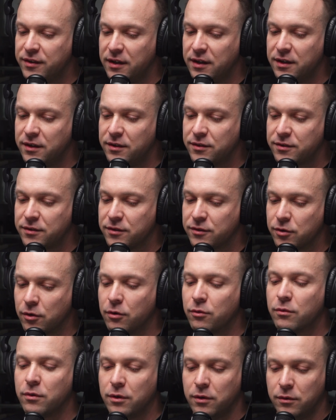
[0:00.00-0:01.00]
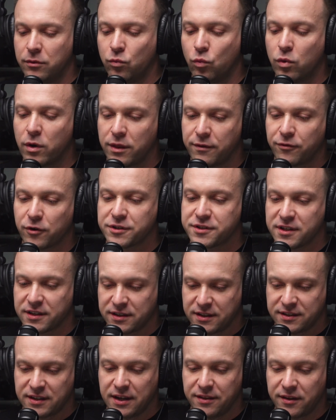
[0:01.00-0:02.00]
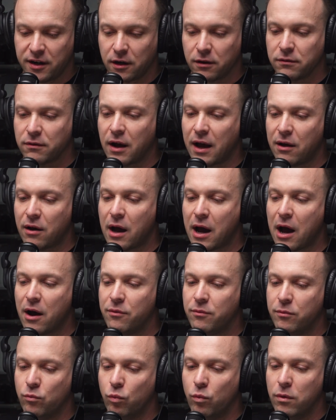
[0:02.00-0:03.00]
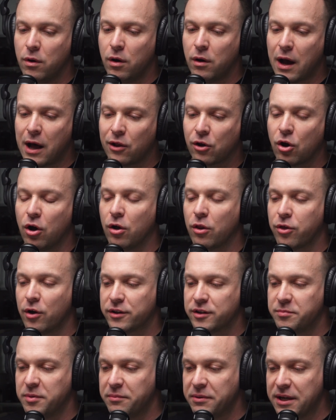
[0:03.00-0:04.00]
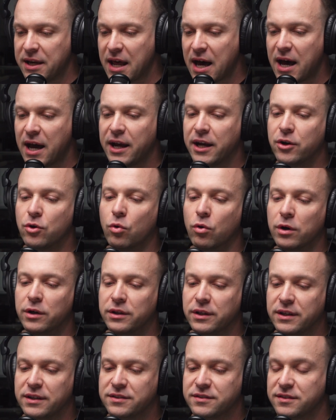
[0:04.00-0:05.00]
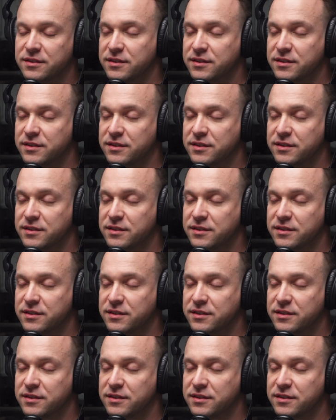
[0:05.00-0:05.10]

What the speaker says: is, so one of the first things they said in there, alcohol thought to be benign, or at least